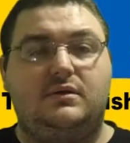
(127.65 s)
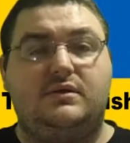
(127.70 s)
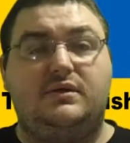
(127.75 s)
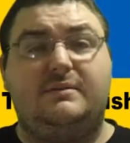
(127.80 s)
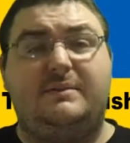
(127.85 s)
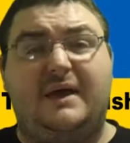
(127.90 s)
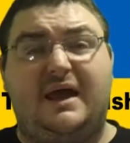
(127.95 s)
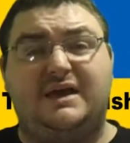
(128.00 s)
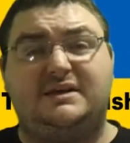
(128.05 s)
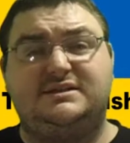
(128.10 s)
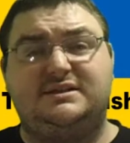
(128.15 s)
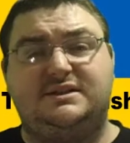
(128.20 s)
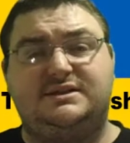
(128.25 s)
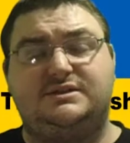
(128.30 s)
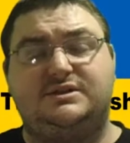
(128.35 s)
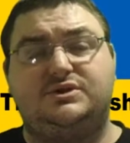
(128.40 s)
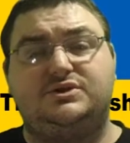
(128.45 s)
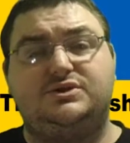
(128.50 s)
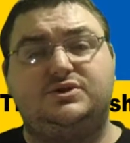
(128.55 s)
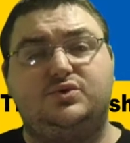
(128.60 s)
the past
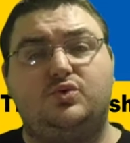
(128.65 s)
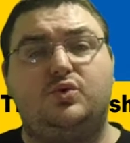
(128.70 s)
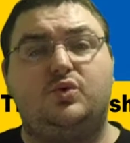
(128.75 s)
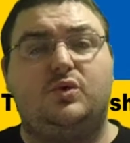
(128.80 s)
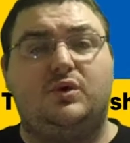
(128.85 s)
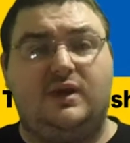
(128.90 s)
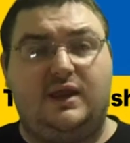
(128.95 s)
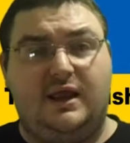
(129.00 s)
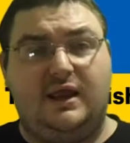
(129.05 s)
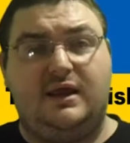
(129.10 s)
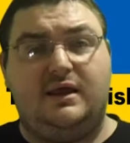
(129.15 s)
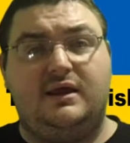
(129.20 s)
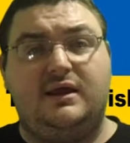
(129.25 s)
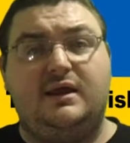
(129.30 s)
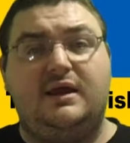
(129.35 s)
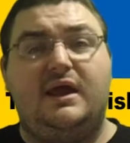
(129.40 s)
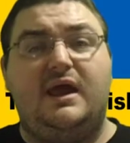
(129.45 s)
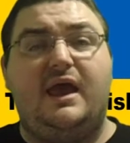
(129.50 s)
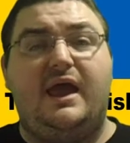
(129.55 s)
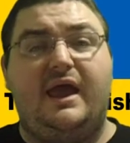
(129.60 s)
is skole,
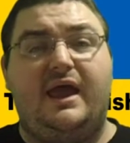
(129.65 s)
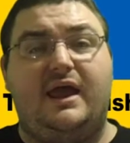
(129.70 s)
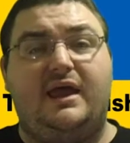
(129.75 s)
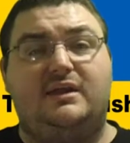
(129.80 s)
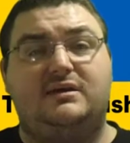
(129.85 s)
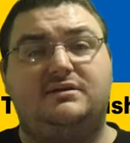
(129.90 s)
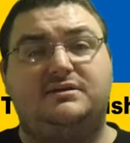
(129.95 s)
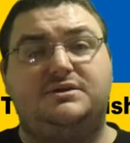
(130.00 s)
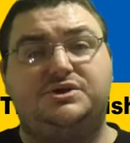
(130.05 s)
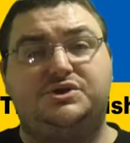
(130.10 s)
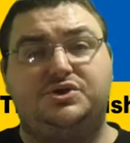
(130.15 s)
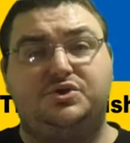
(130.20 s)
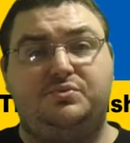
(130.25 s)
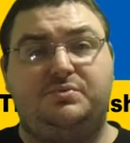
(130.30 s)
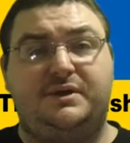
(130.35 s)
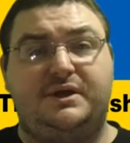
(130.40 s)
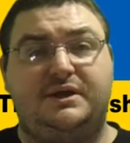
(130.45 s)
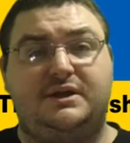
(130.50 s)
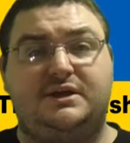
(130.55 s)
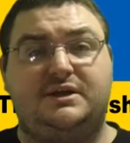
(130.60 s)
and the
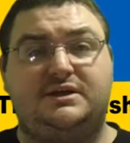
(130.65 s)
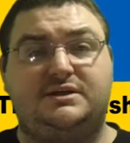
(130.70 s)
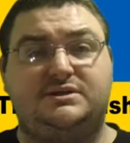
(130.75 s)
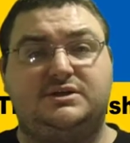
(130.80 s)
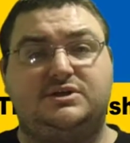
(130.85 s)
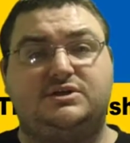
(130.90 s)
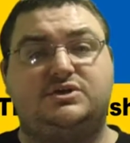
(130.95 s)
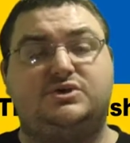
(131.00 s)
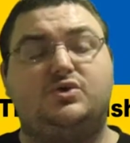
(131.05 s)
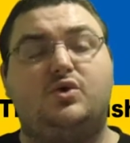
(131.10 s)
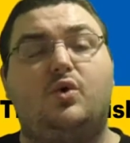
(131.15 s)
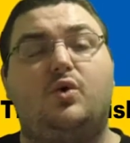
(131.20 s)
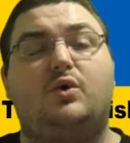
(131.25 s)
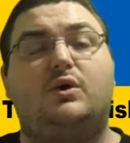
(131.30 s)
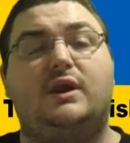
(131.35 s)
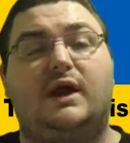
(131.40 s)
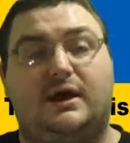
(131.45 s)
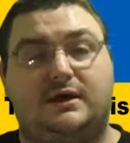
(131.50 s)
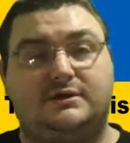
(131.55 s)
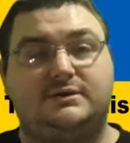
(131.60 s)
supine is
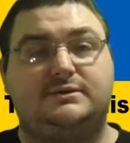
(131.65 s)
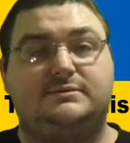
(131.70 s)
skolat.